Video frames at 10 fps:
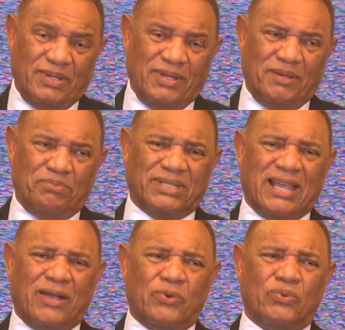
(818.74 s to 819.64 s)
But
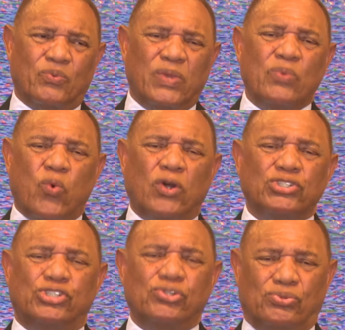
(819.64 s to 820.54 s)
now we
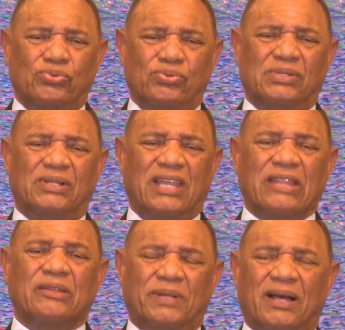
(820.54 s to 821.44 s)
want you in
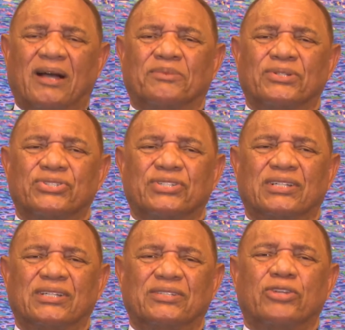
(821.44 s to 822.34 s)
the Bahamas
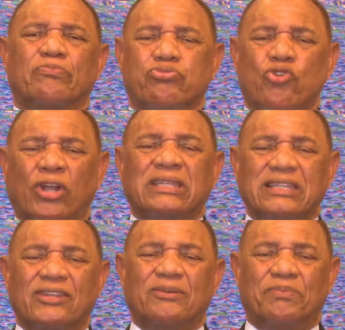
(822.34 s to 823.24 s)
to broaden
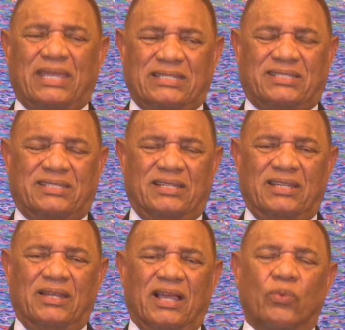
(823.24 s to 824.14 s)
your base
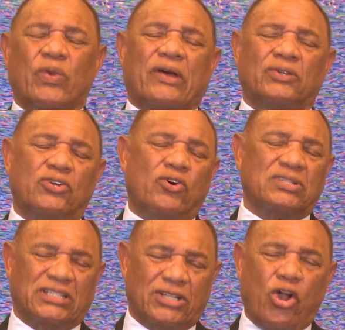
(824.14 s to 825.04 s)
without
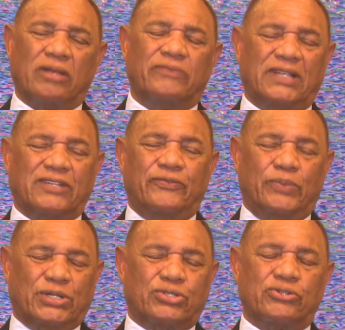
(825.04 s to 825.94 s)
causing a conflict
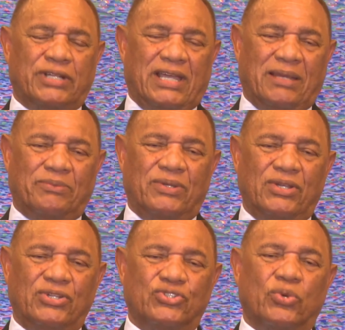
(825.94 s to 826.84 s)
with Suriname.
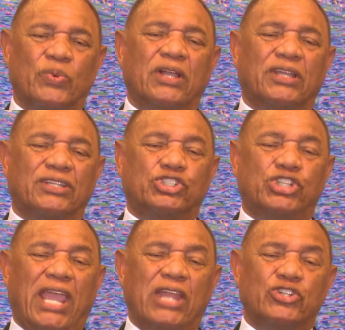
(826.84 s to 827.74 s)
So we're going to
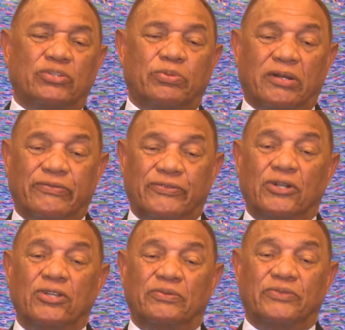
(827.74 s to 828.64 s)
change the
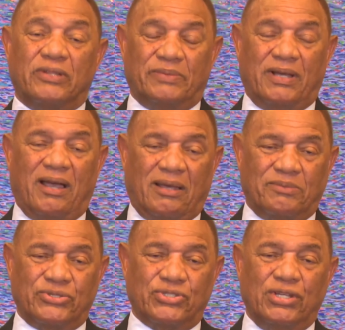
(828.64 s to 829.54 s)
portfolio for the
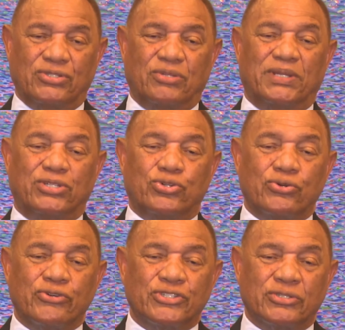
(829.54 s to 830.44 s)
Bahamas to be
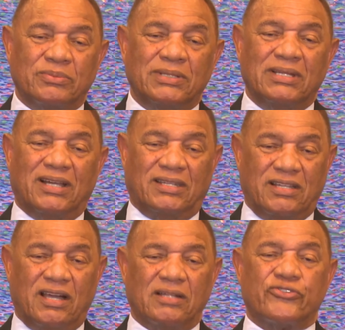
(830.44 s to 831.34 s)
tourism and
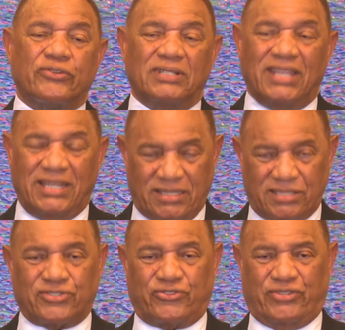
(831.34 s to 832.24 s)
cultural
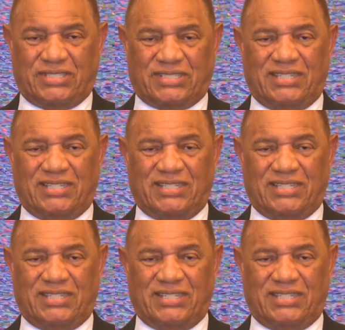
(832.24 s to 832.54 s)
industries.